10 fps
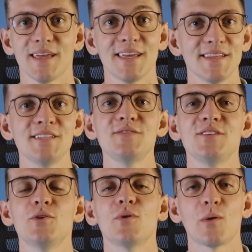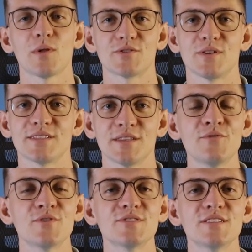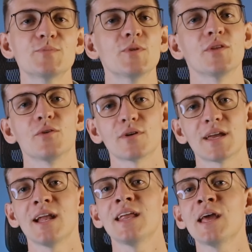In this video, I will address the differences between organic